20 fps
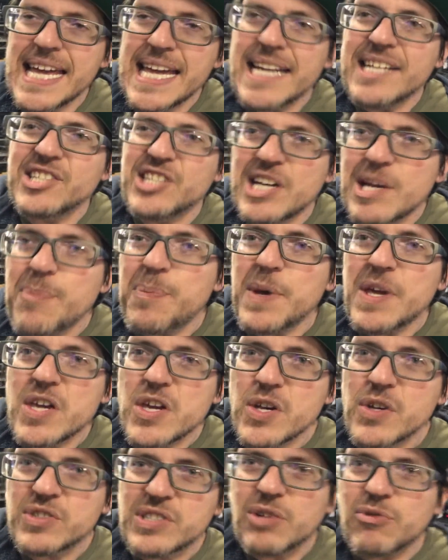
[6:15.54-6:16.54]

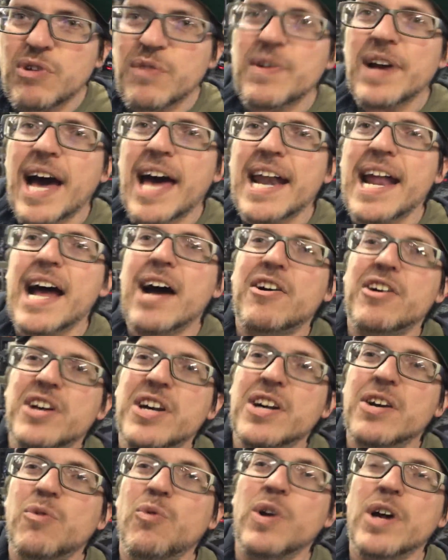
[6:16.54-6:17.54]
GPUs that we've got out
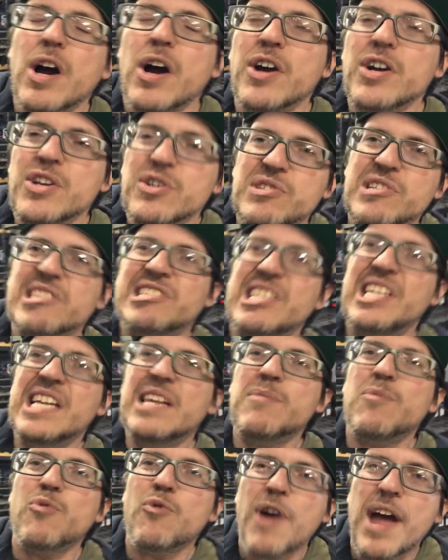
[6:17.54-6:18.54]
here. We are using
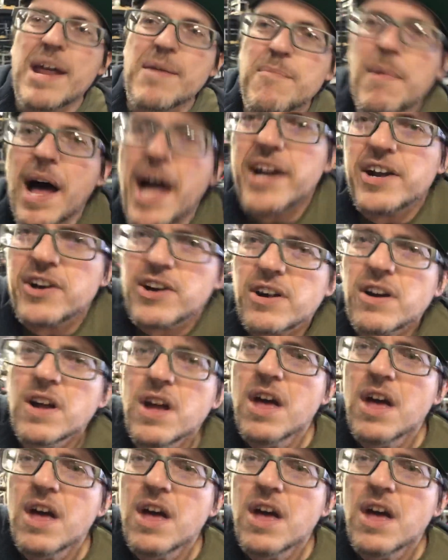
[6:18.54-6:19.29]
Team Red Miner.